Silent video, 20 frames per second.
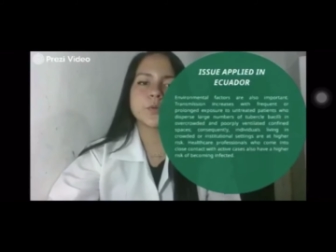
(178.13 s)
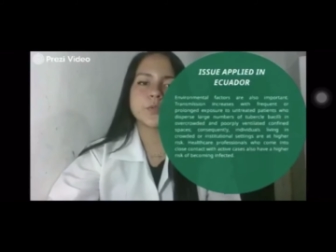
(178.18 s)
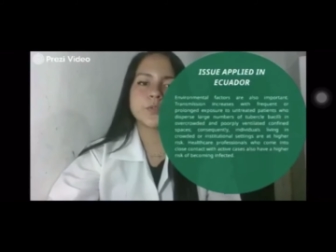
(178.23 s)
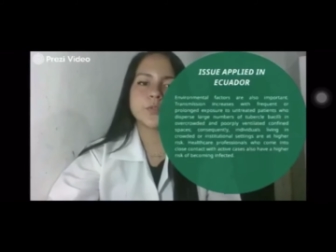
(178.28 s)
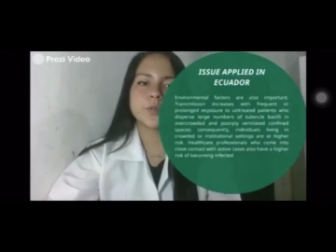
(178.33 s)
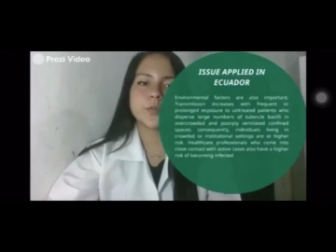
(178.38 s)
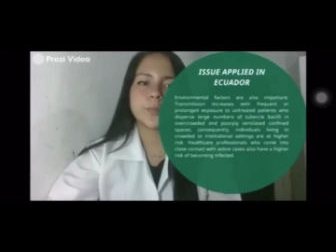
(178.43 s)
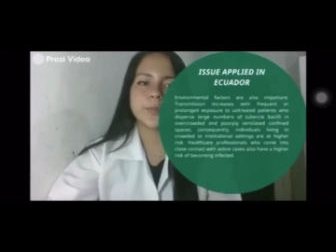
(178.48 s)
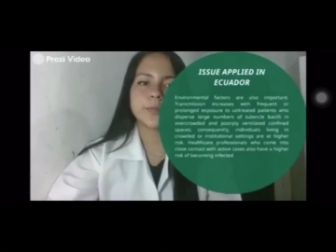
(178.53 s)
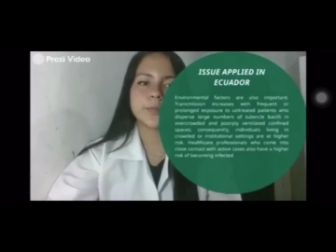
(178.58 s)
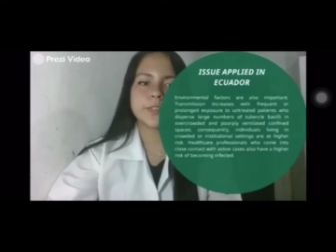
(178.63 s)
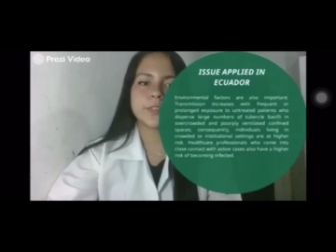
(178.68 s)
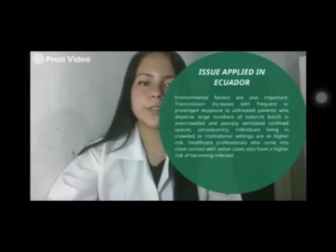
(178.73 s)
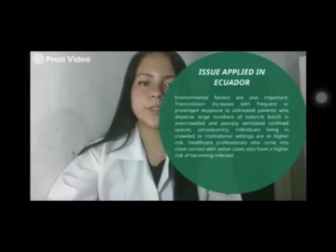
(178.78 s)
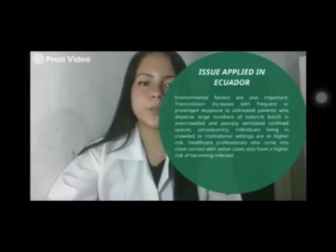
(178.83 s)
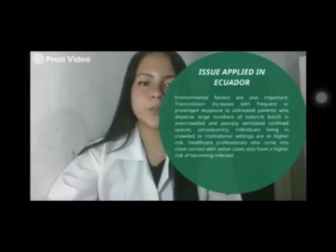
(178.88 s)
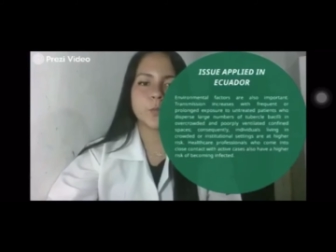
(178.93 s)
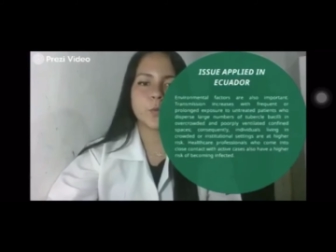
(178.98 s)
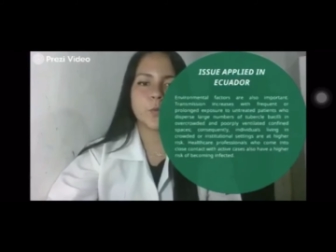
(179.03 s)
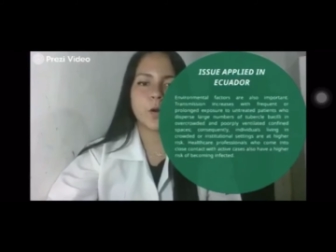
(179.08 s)
other
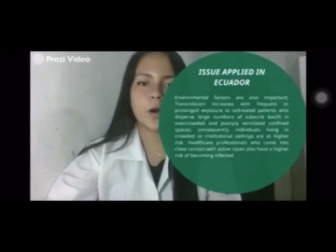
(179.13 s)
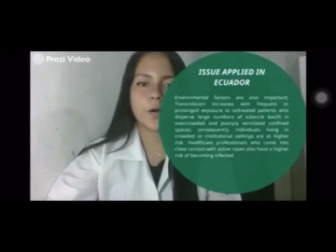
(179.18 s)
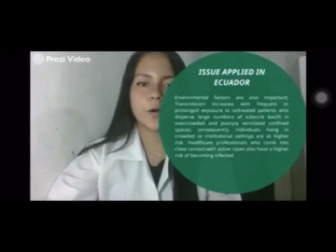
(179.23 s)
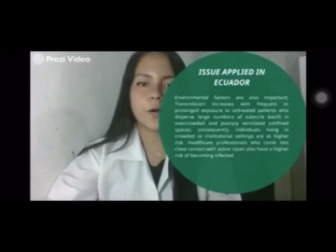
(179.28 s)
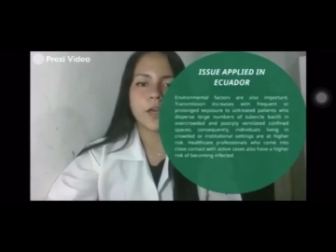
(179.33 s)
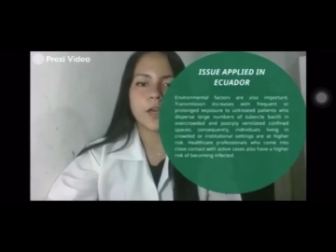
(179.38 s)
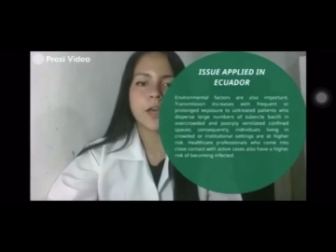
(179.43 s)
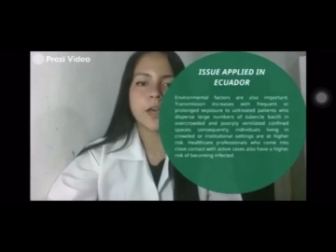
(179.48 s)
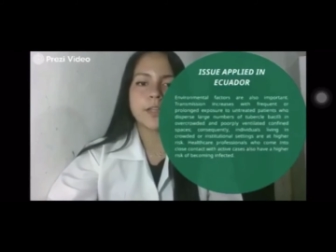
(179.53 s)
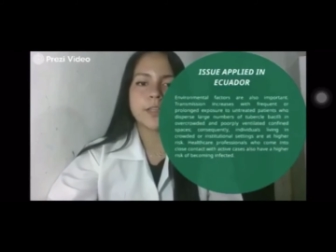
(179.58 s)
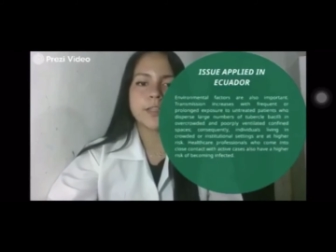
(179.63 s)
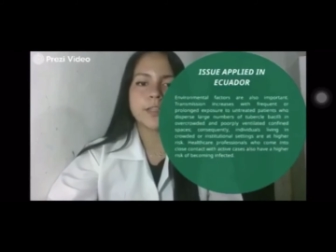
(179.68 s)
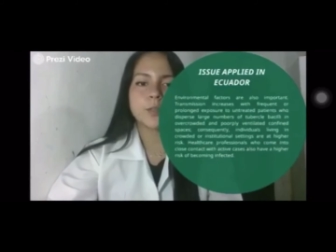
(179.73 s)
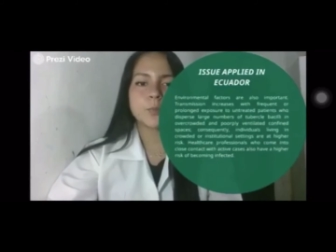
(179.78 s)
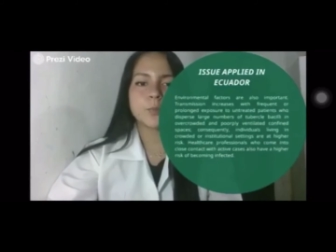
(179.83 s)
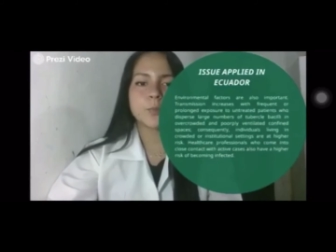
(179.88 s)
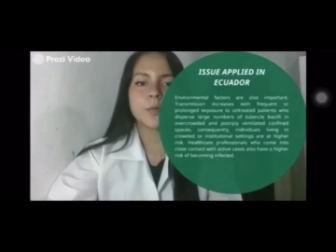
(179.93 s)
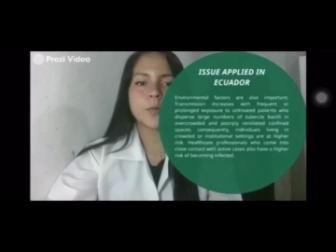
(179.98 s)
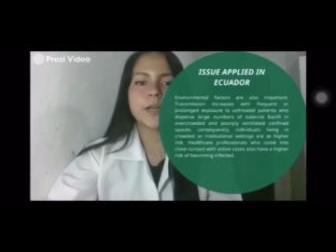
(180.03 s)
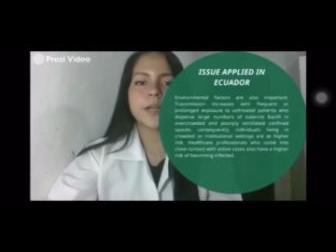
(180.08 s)
pathogens where
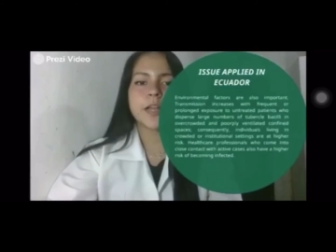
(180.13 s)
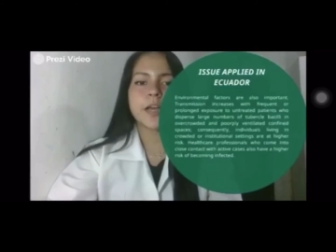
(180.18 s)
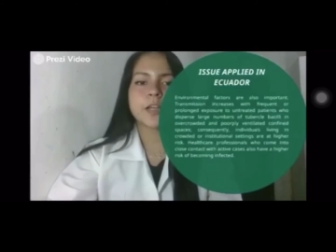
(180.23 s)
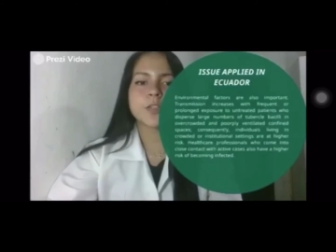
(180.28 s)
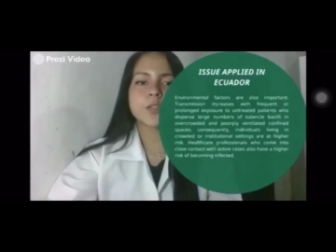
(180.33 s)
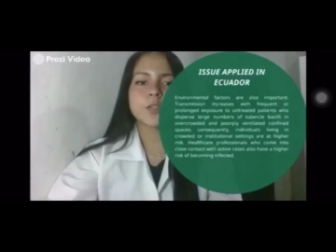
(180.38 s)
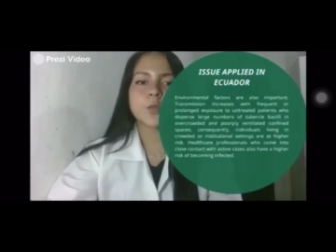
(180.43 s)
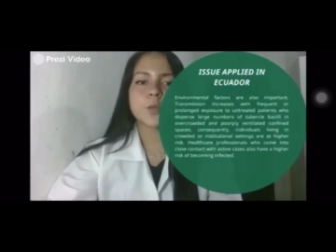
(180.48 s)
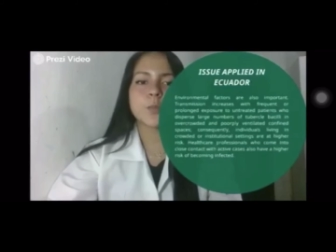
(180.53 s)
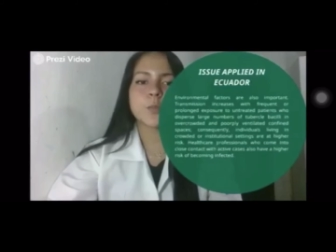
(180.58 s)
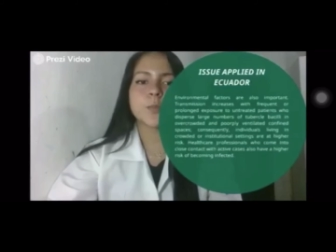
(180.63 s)
despite large